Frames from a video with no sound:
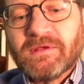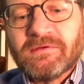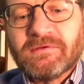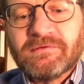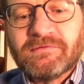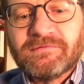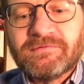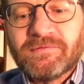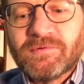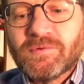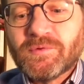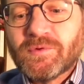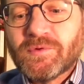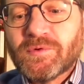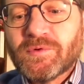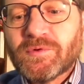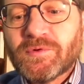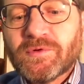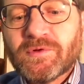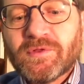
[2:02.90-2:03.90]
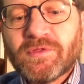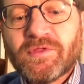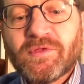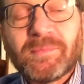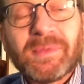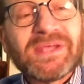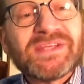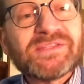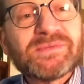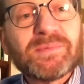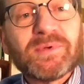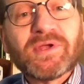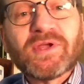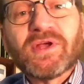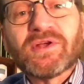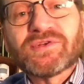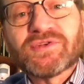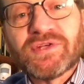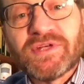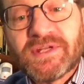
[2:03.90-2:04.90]
for the best
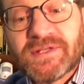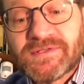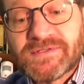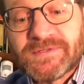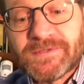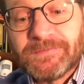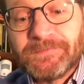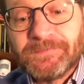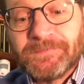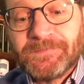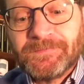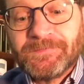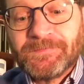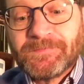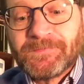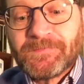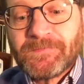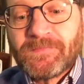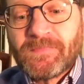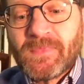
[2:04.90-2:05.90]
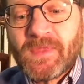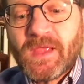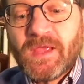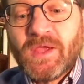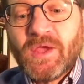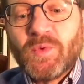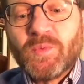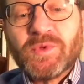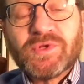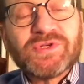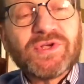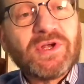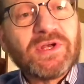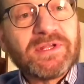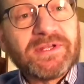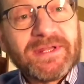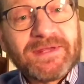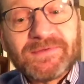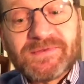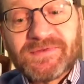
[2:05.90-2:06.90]
percussionist, which I'll
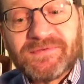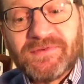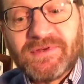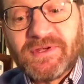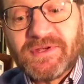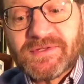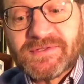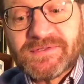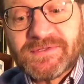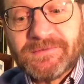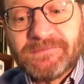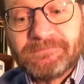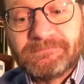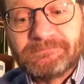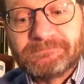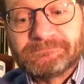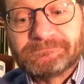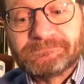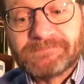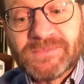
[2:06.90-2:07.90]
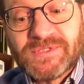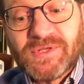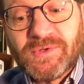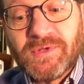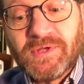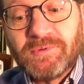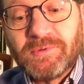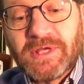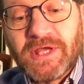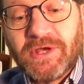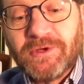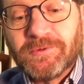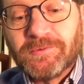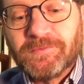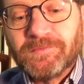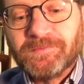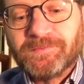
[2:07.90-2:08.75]
announce first. So here we go.